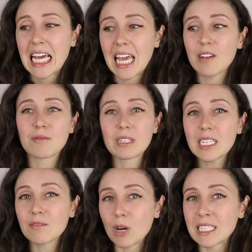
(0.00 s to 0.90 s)
it
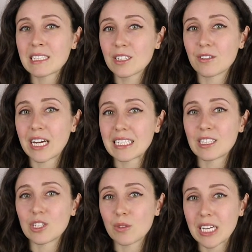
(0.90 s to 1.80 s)
really wasn't a great
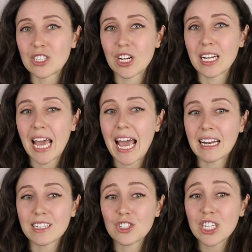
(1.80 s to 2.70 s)
situation.
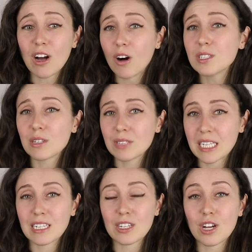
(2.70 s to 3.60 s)
And she also
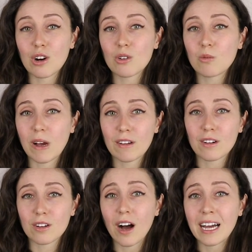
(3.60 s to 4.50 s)
didn't know whether or
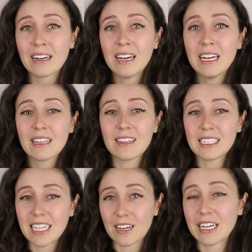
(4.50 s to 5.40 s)
not the
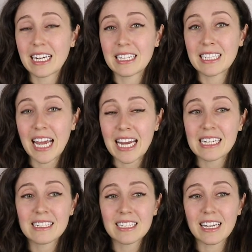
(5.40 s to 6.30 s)
dairy
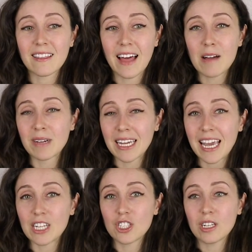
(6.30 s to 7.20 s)
contained in that
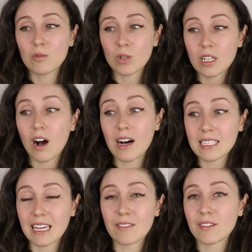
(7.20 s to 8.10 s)
medication would cause
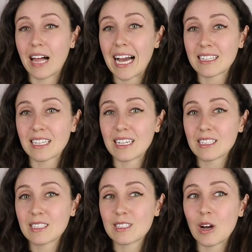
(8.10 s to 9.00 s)

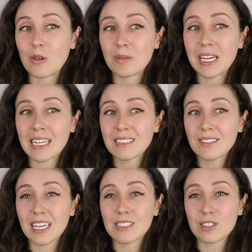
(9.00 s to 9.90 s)
anaphylaxis. So because of
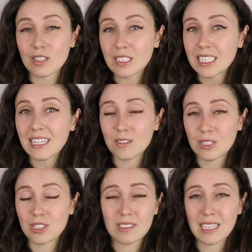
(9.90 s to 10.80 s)
the uncertainty, it
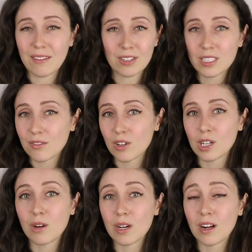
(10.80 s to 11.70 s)
was just safer to forego it